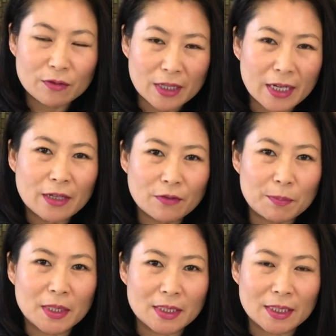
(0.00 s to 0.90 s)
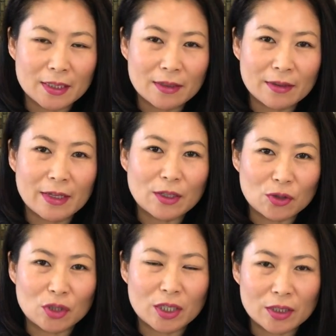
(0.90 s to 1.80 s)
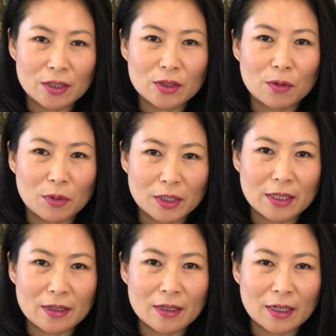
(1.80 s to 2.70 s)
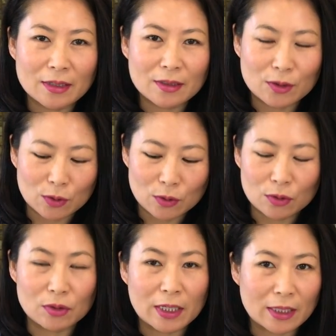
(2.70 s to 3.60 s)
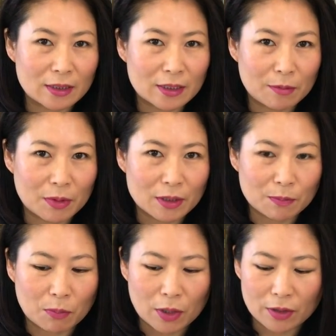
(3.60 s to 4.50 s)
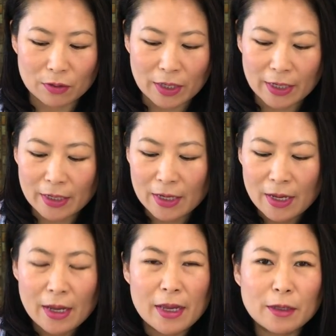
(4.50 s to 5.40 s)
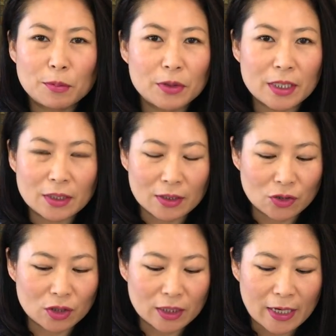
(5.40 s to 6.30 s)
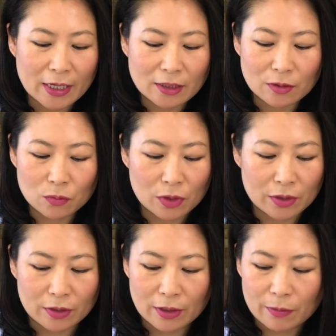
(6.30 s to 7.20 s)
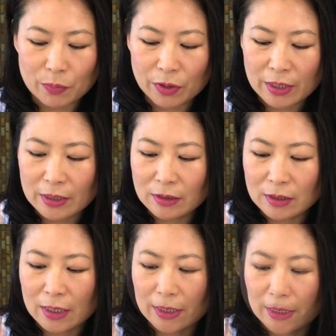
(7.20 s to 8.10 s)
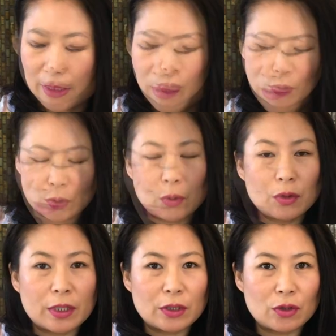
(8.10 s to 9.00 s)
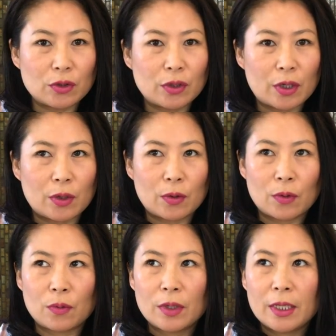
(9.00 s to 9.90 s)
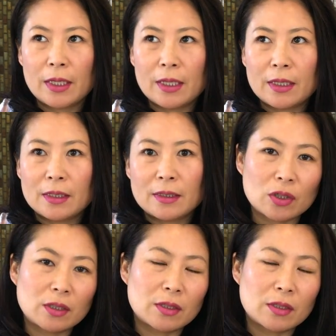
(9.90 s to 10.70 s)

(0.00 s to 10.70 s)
kind of a big deal that you chill your martini glasses, so do not skip this part, okay? And it's pretty easy, just ice and water, and put that aside. So soju, as you know, is a